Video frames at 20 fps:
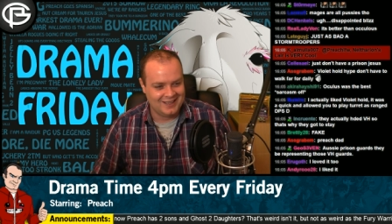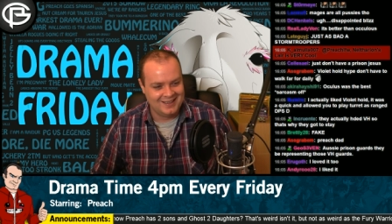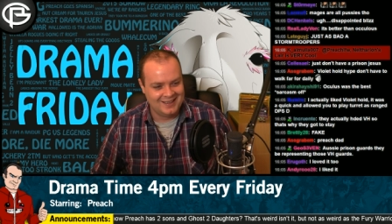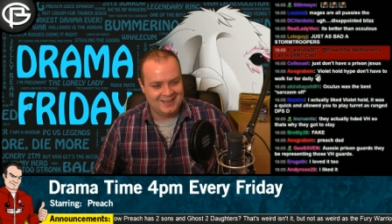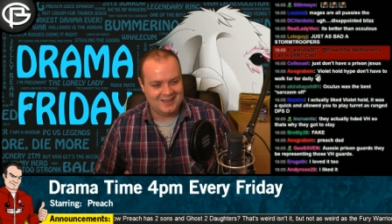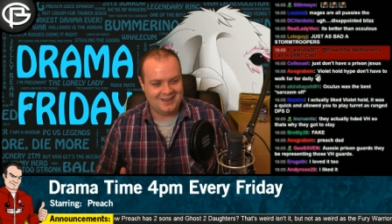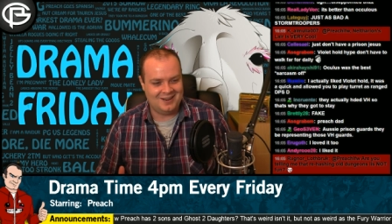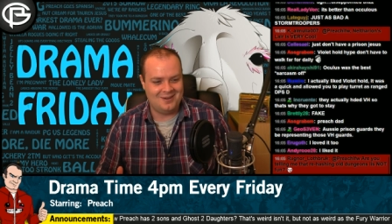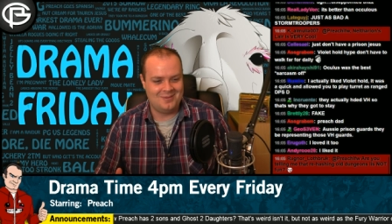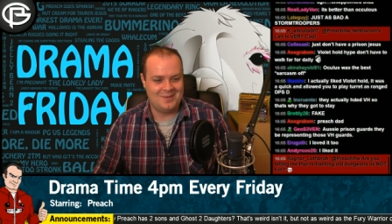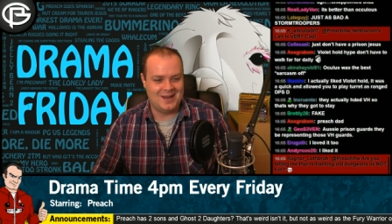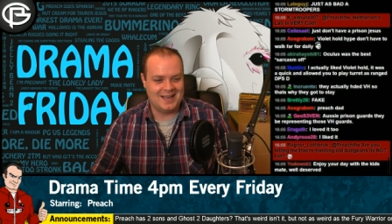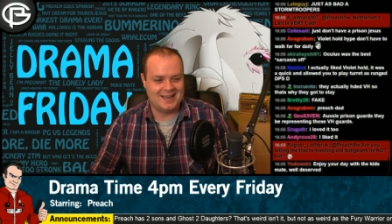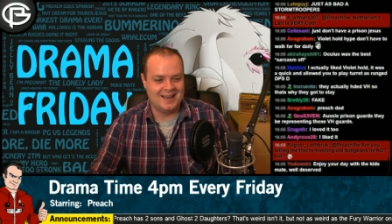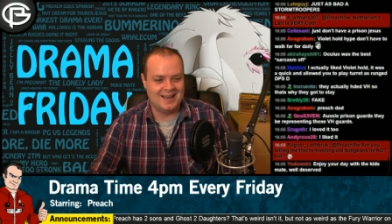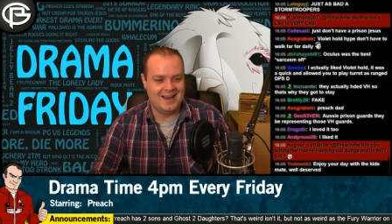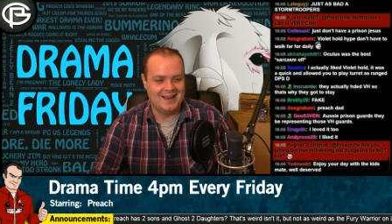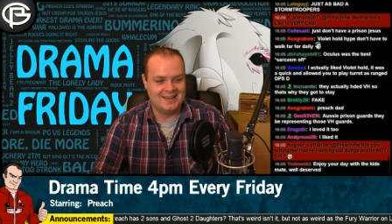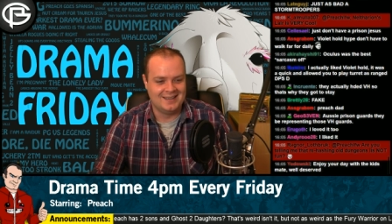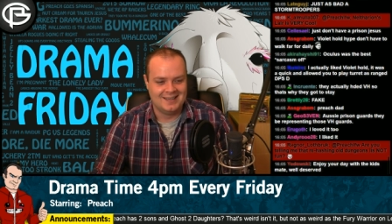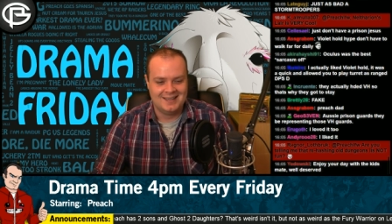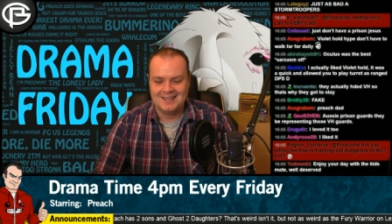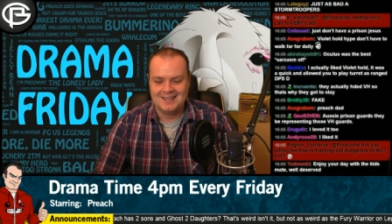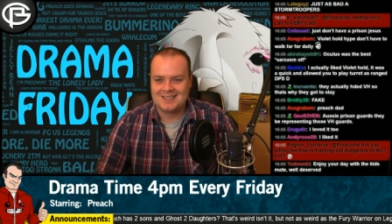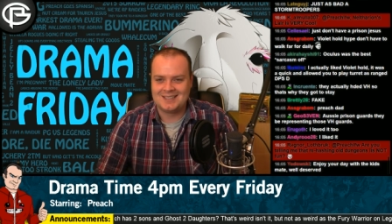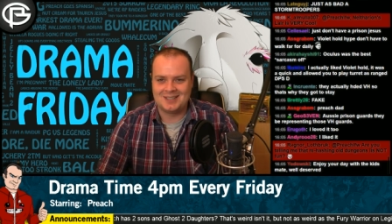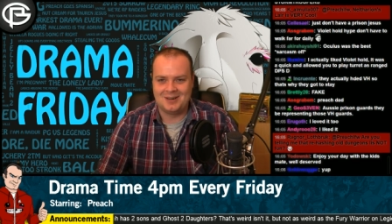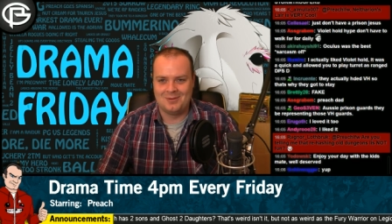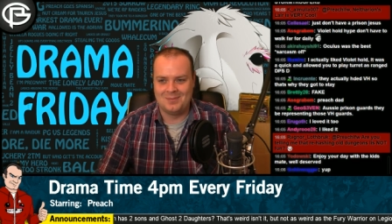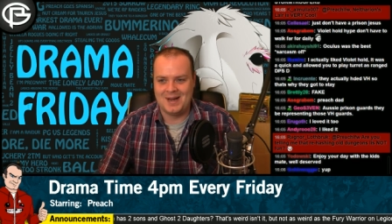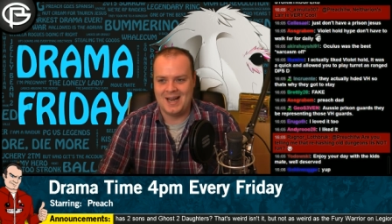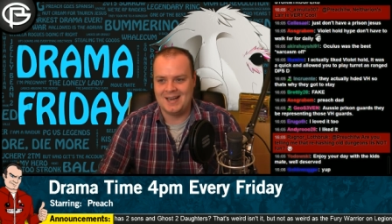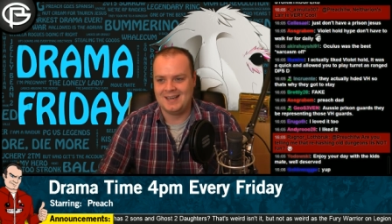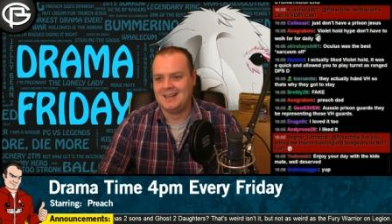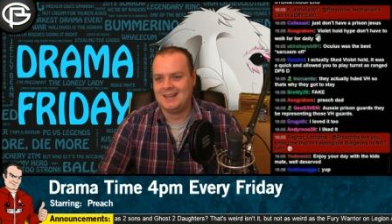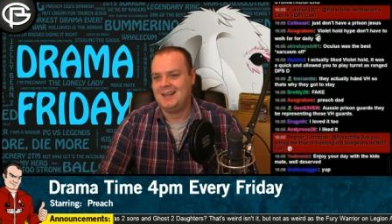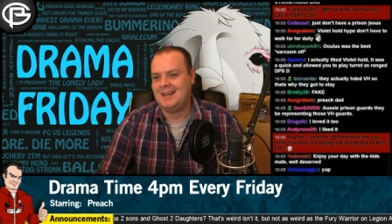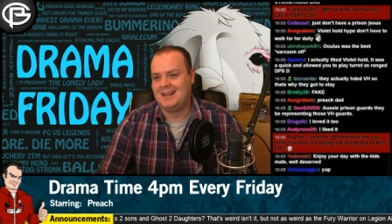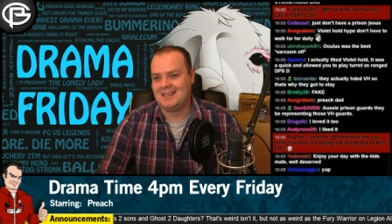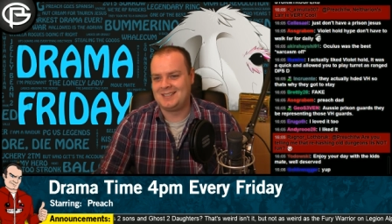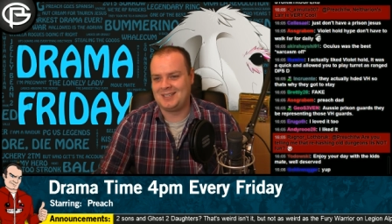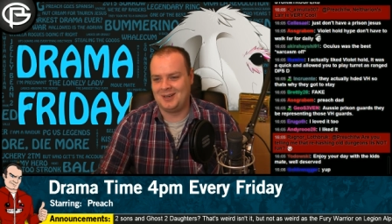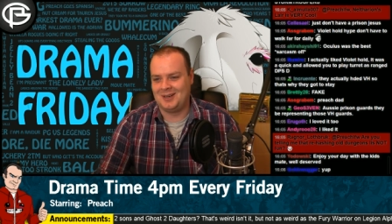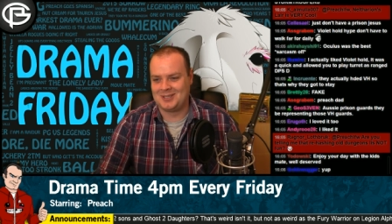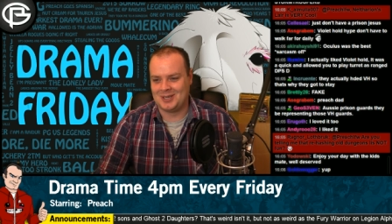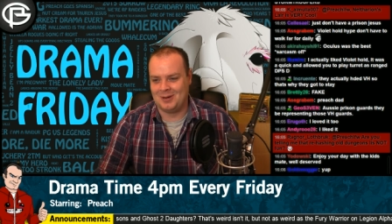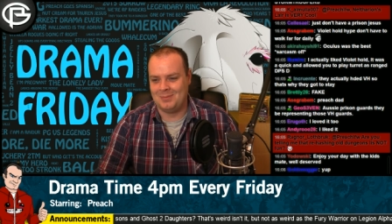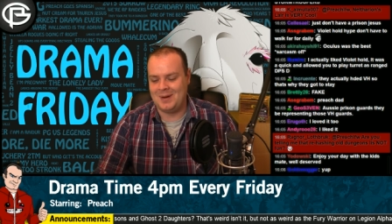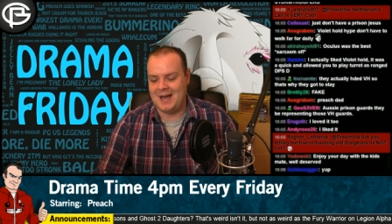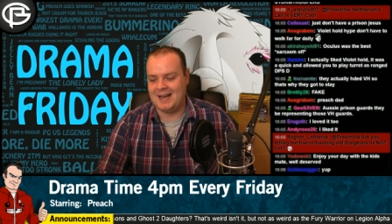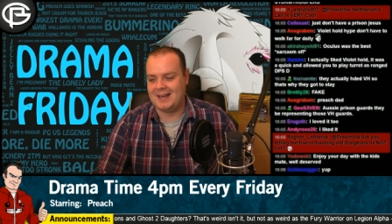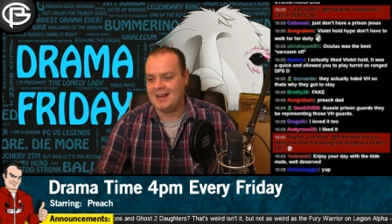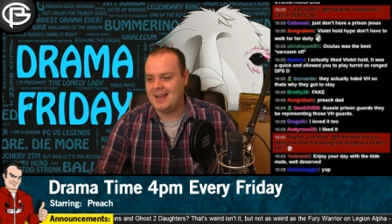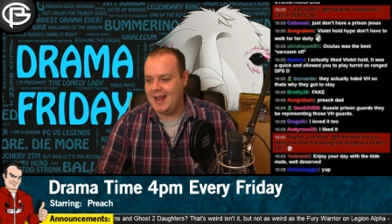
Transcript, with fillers: Oh my god. So bad. So, so bad.